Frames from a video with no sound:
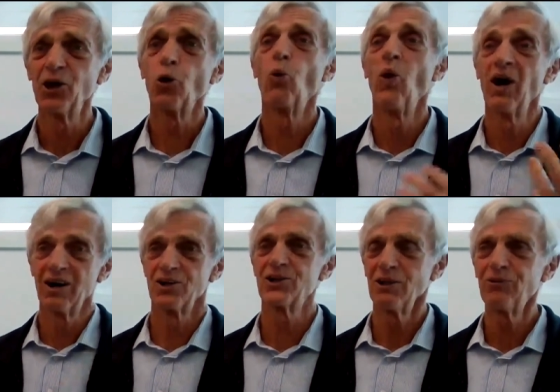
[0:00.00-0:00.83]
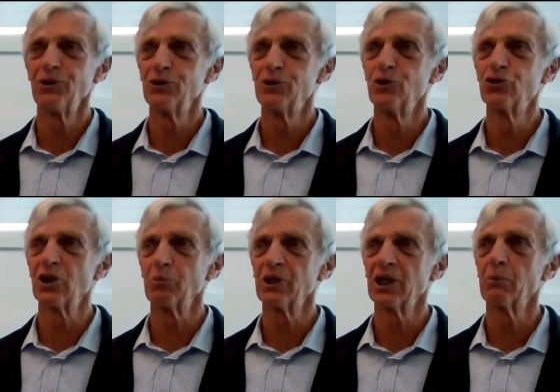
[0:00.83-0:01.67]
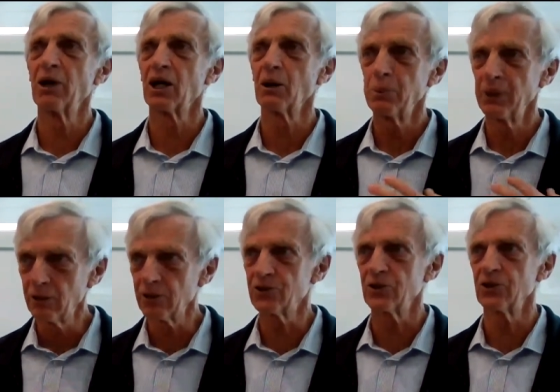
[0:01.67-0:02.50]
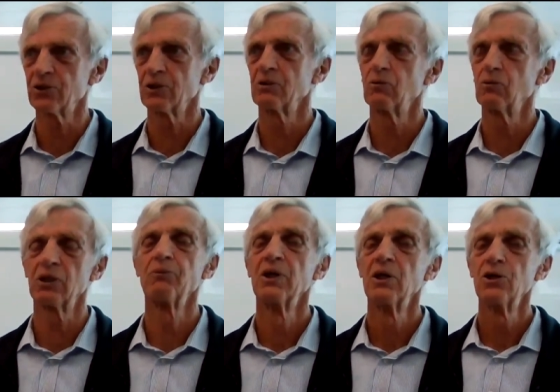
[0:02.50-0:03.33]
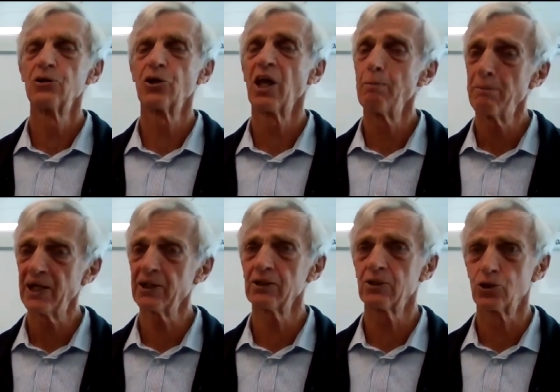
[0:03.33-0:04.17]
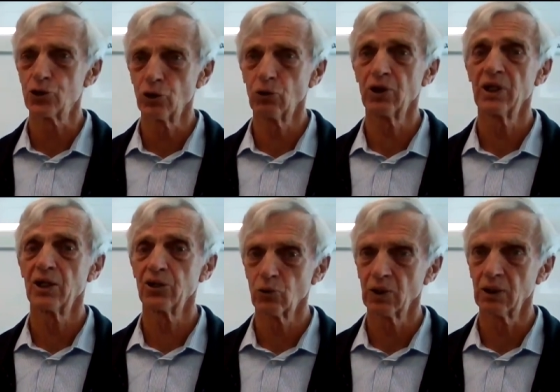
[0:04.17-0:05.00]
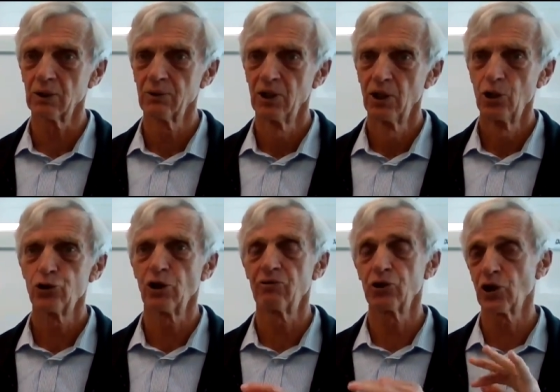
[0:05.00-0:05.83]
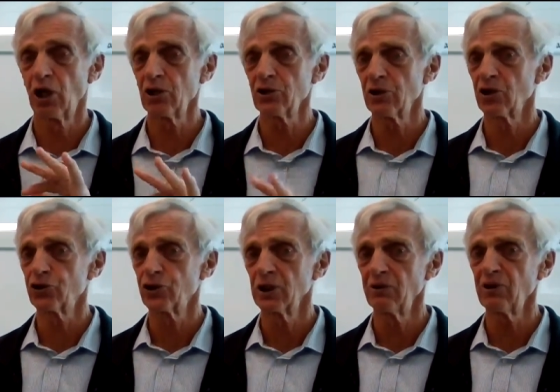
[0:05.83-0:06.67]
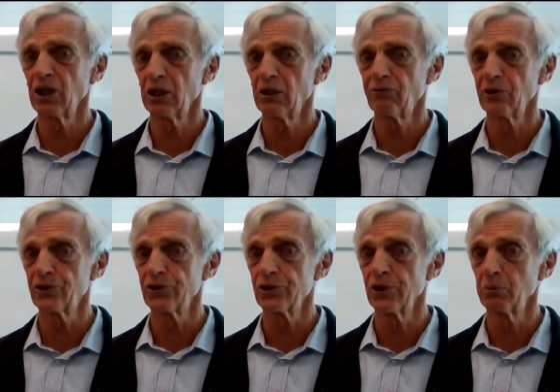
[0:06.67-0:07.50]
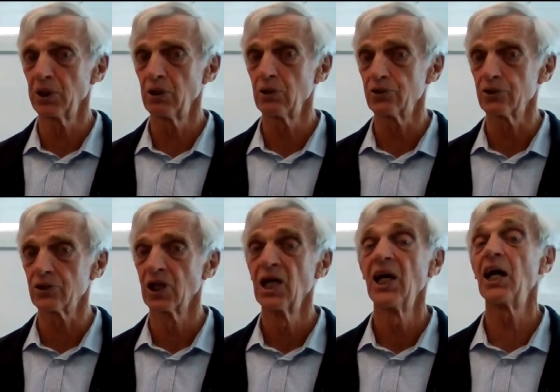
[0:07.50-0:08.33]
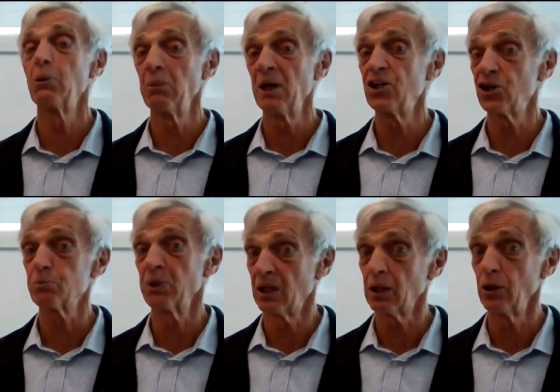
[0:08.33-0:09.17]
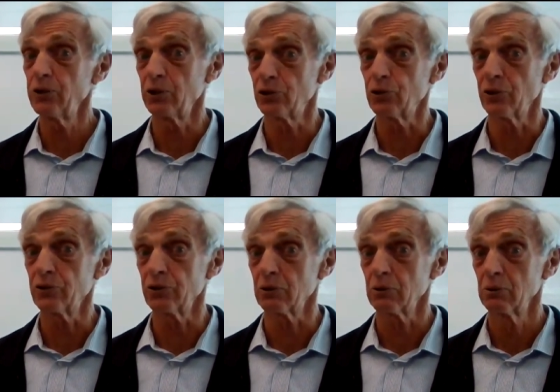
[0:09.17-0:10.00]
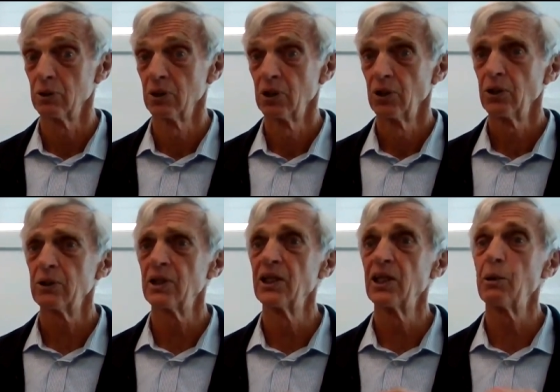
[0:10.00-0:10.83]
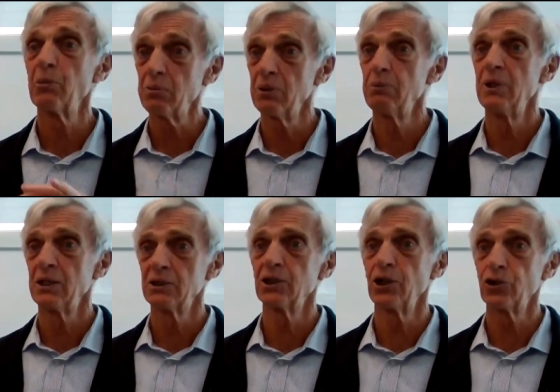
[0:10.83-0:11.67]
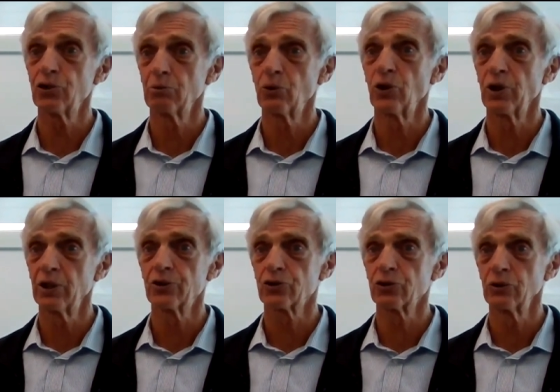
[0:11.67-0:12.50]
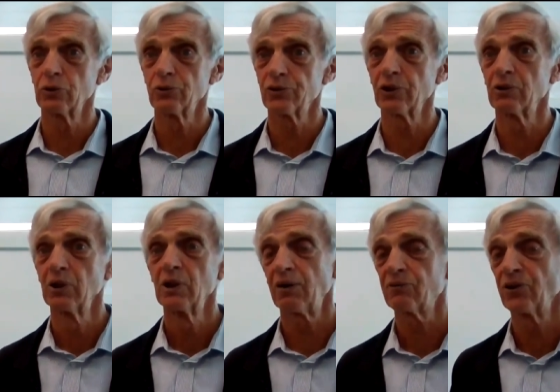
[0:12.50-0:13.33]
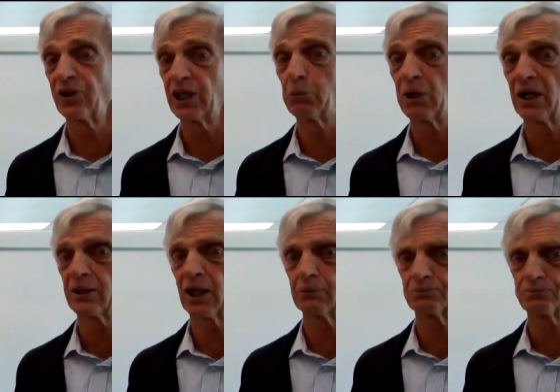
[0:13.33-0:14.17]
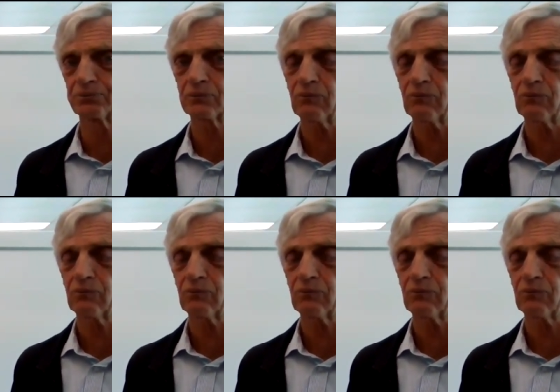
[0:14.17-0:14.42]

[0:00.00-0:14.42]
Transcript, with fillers: Uh, whereas if you do something about appearances, well, so they matter to children as well. So if a child's got a significant differences in appearances, and it may just be clothing choice, then they may be being teased and bullied at school. So have to think about that.